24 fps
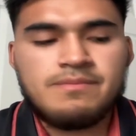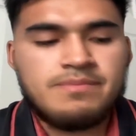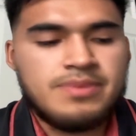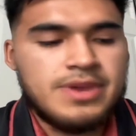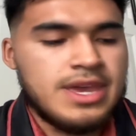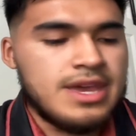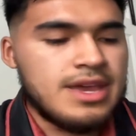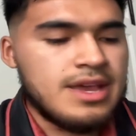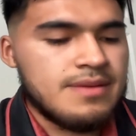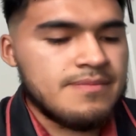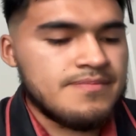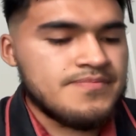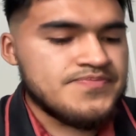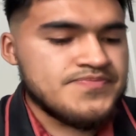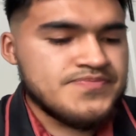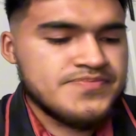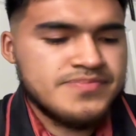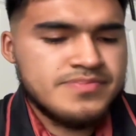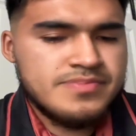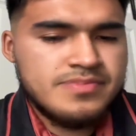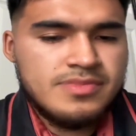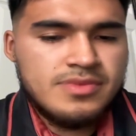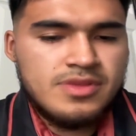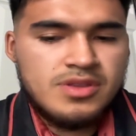being,
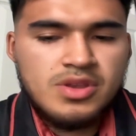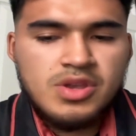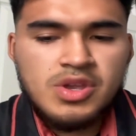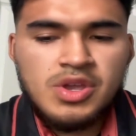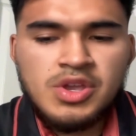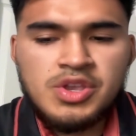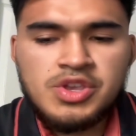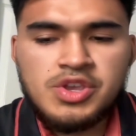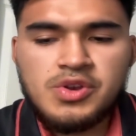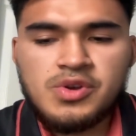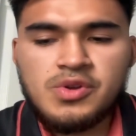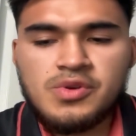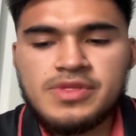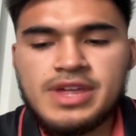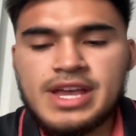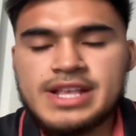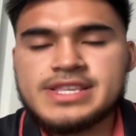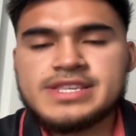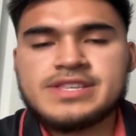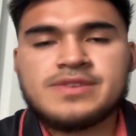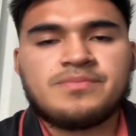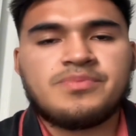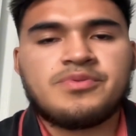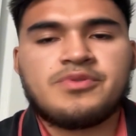you know, that
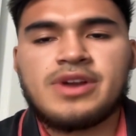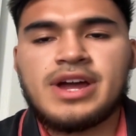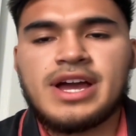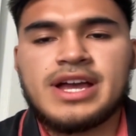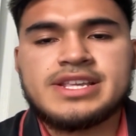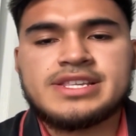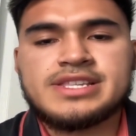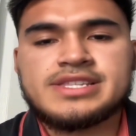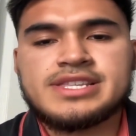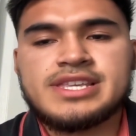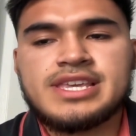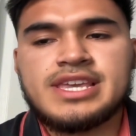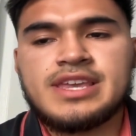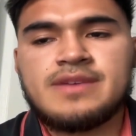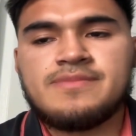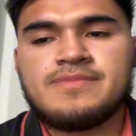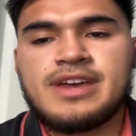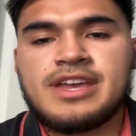surprise team,